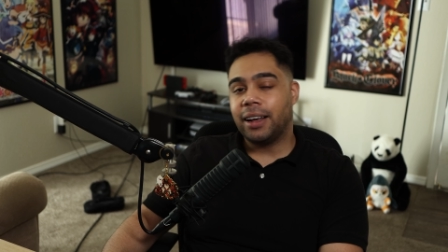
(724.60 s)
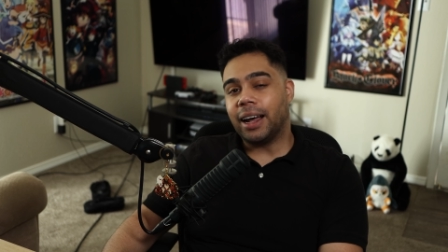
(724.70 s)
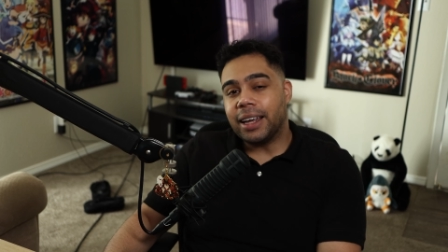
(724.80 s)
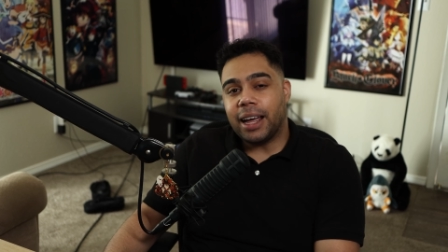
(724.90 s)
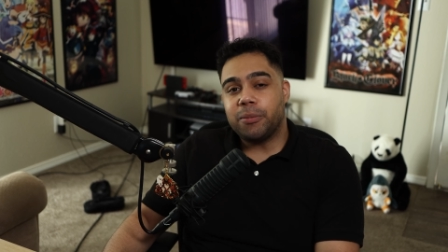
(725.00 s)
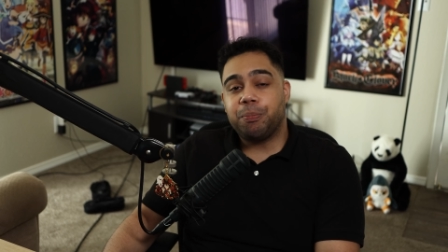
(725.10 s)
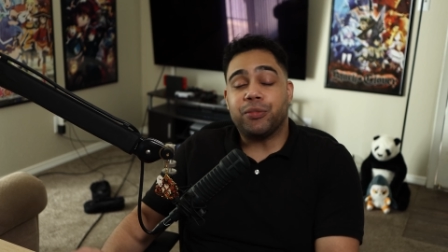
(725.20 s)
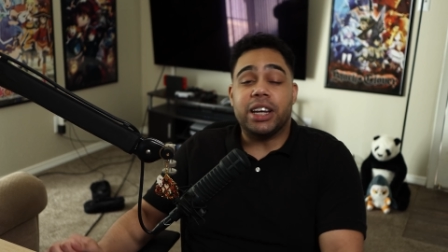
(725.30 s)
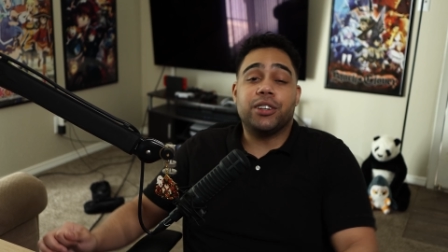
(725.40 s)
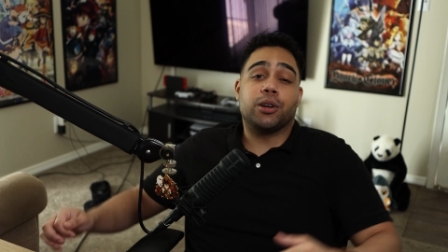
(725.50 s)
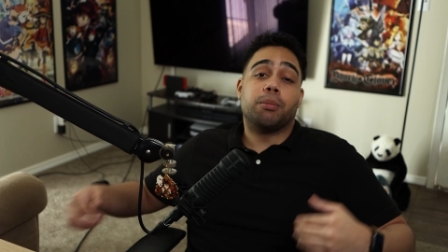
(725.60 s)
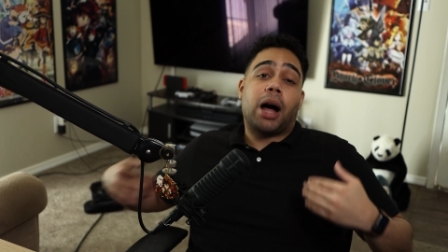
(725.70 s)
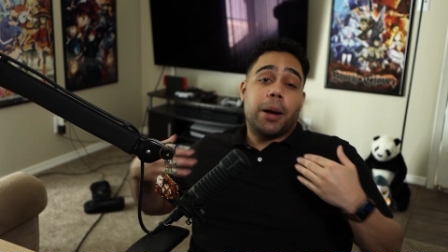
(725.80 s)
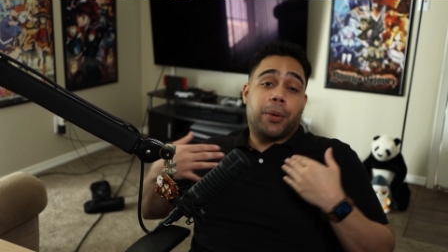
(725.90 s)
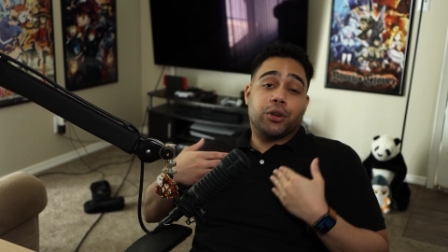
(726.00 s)
Again, these are
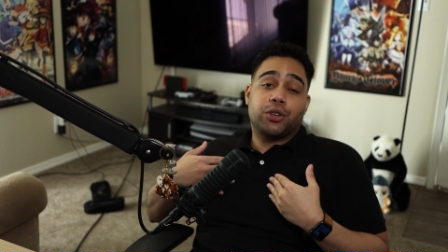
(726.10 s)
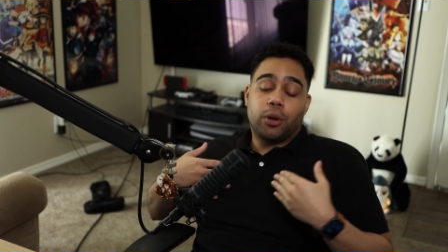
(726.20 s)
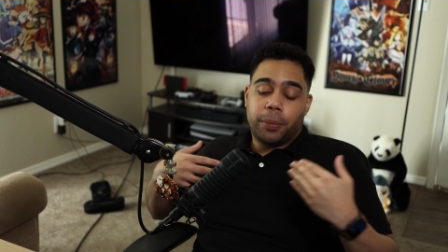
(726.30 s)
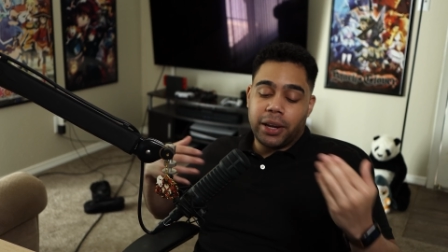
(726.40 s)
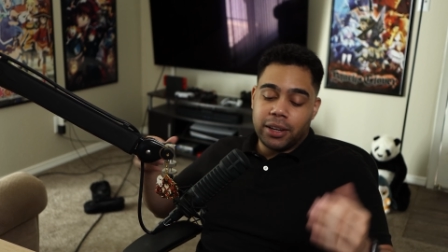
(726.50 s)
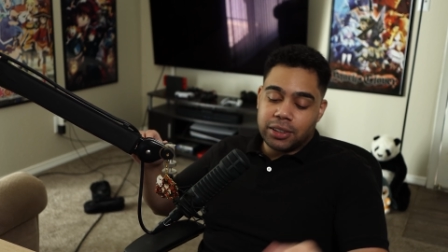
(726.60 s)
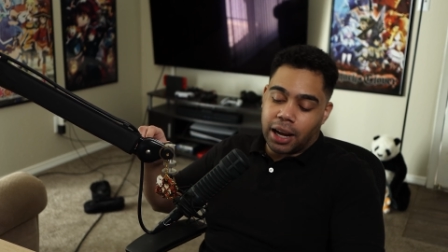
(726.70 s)
my personal opinions.